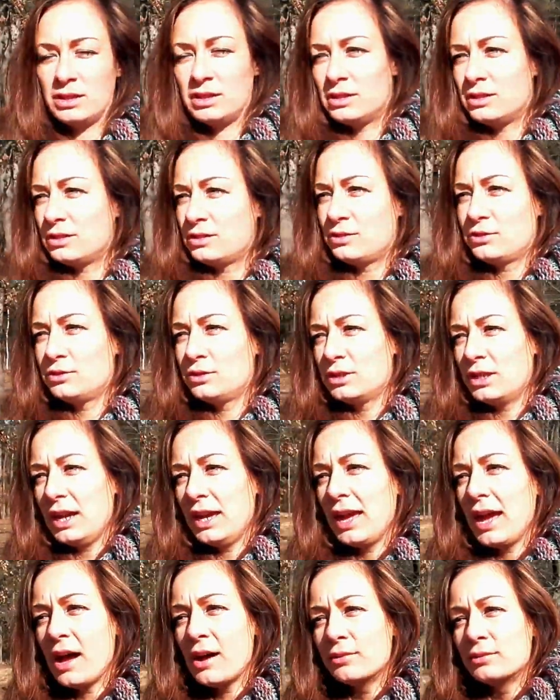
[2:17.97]
into the
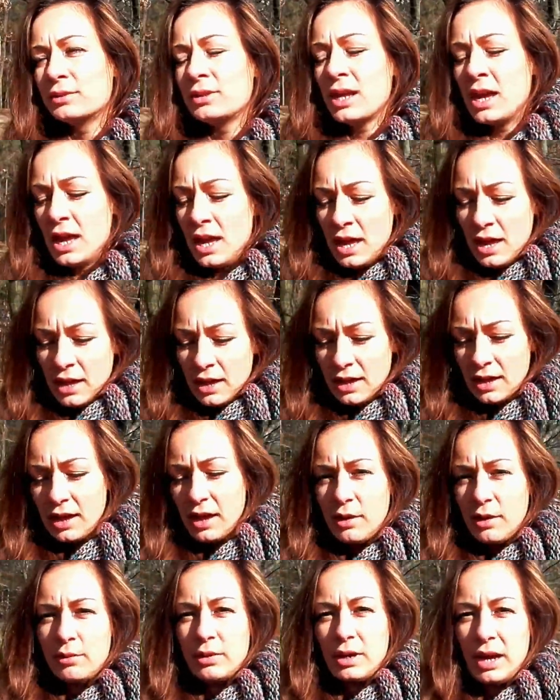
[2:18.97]
account
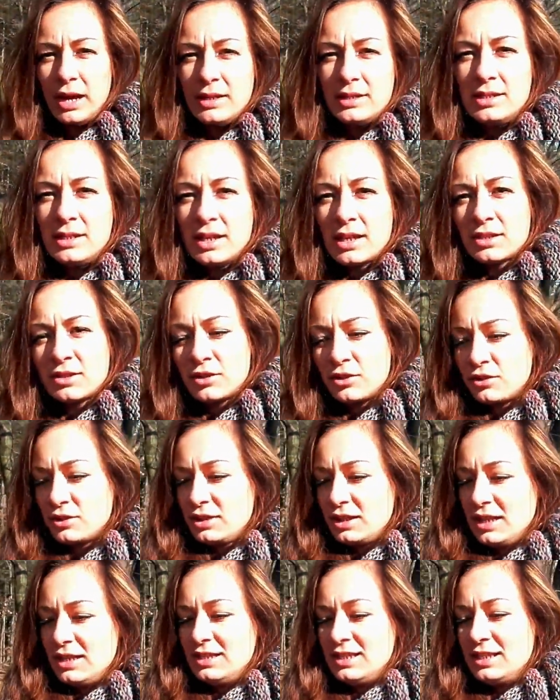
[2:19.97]
our ideas, or
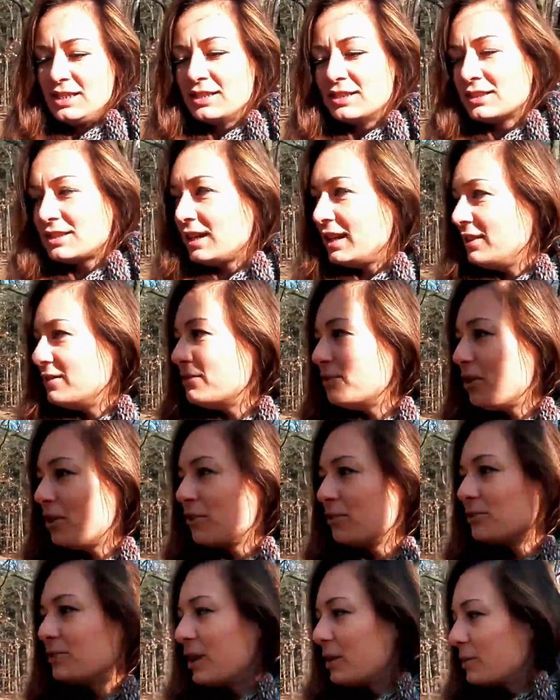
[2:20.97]
they didn't
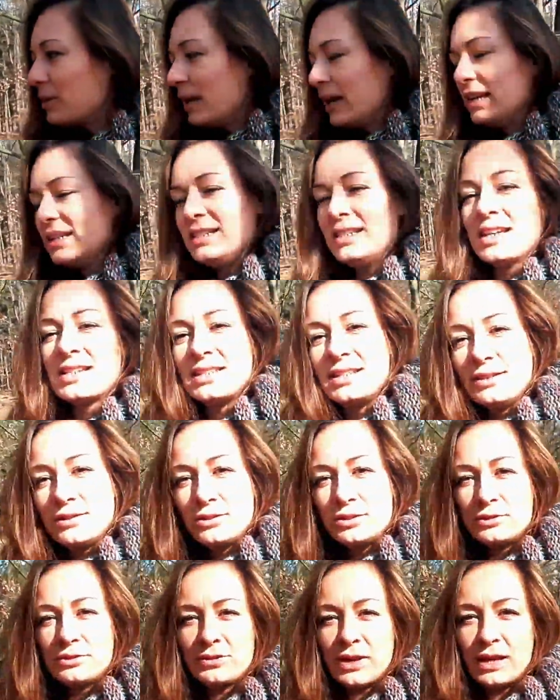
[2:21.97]
involve our ideas into
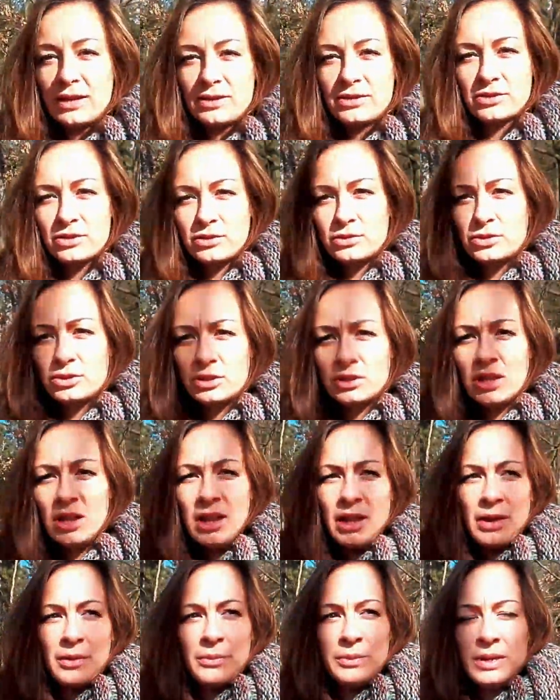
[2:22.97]
the final solution,
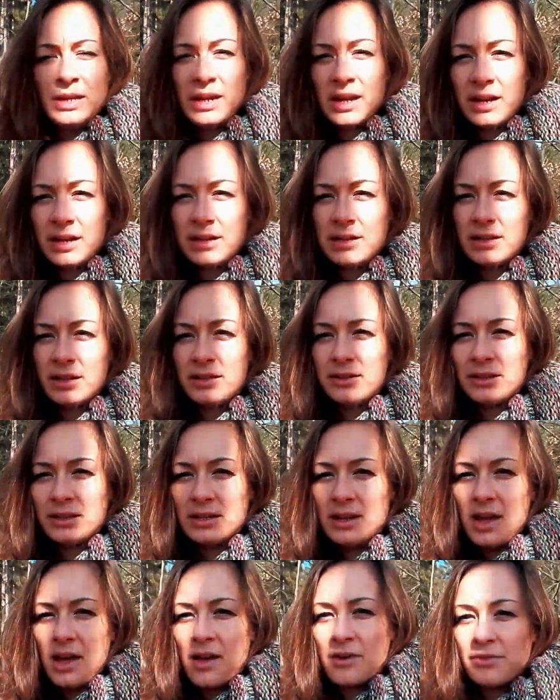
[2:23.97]
we are adult
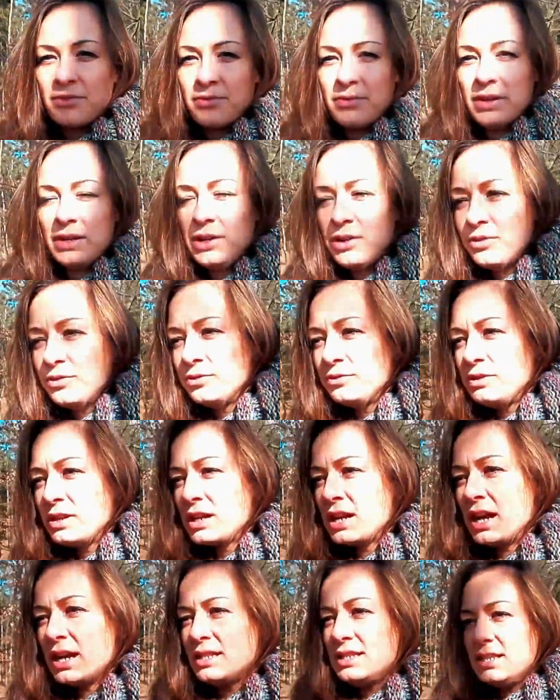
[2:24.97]
enough. Very often we
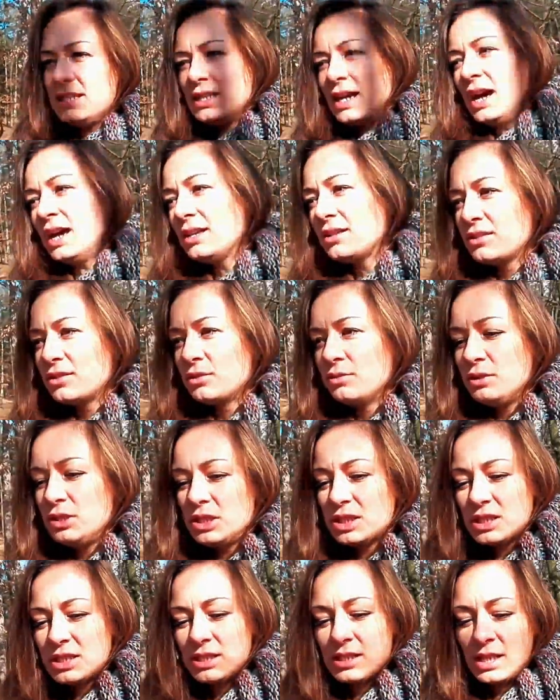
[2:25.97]
are IT guys, so we
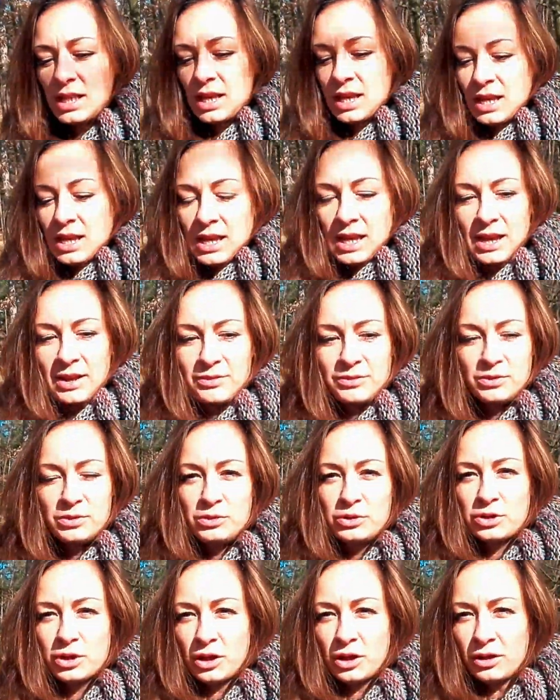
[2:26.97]
just have
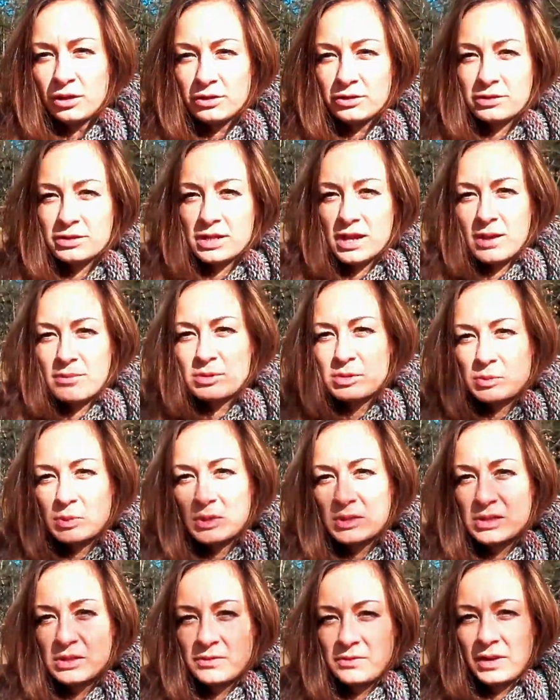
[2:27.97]
to talk to them
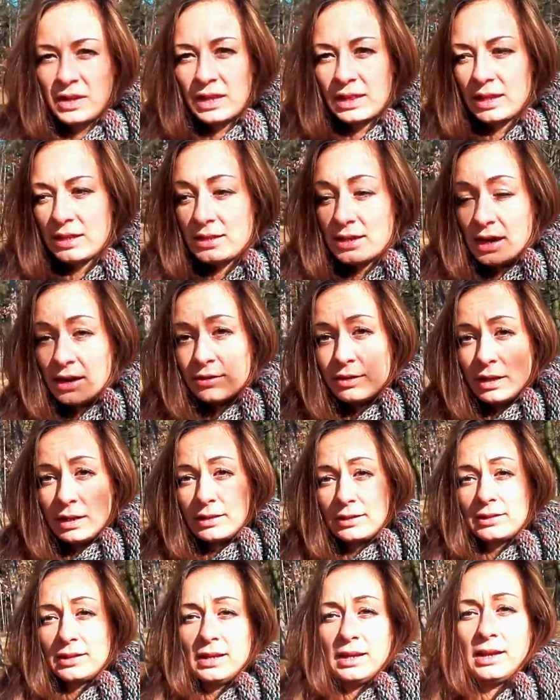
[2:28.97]
specifically,
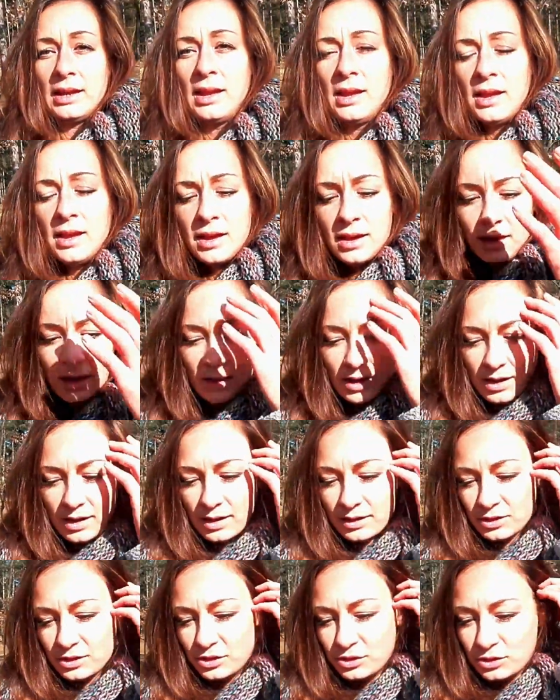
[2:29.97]
directly,
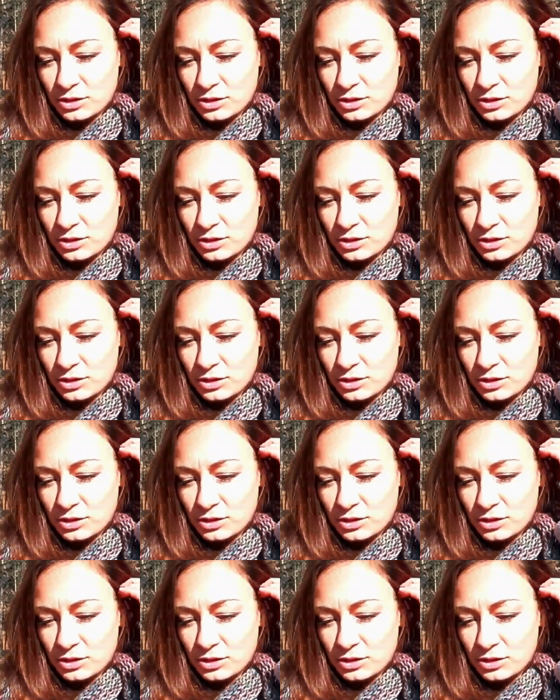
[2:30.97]
to